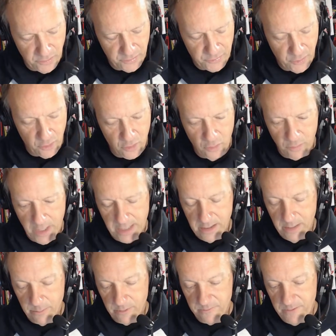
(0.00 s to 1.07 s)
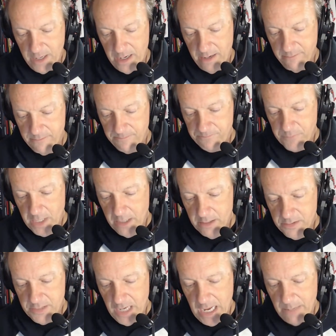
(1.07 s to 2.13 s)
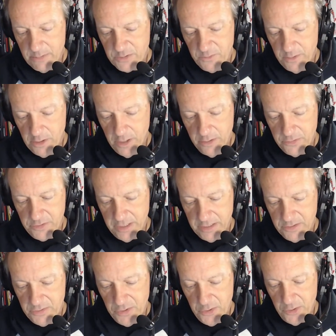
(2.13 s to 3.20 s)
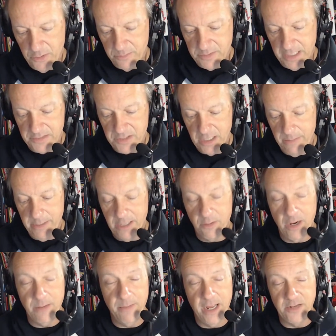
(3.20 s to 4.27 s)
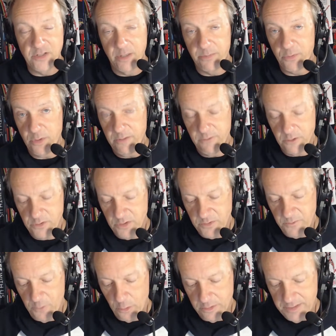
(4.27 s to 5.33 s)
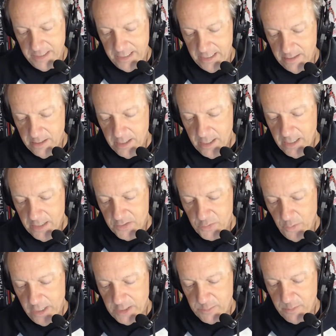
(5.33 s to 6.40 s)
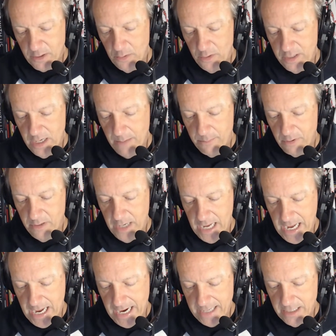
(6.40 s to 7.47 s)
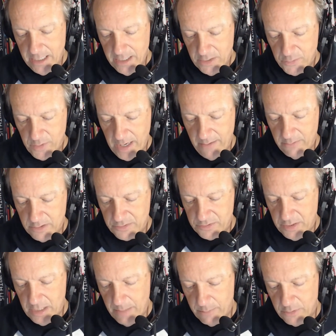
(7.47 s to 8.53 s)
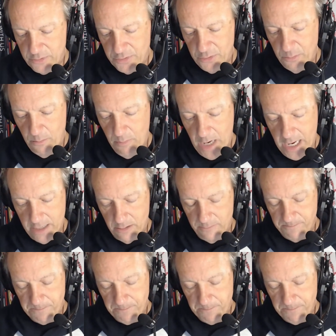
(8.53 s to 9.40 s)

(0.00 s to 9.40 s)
Circle, ranked number 5. Thomasville hosting Toombs. That's going to be a great matchup, 3 versus 14. Swainsboro at number 9 travels to number 2 Model.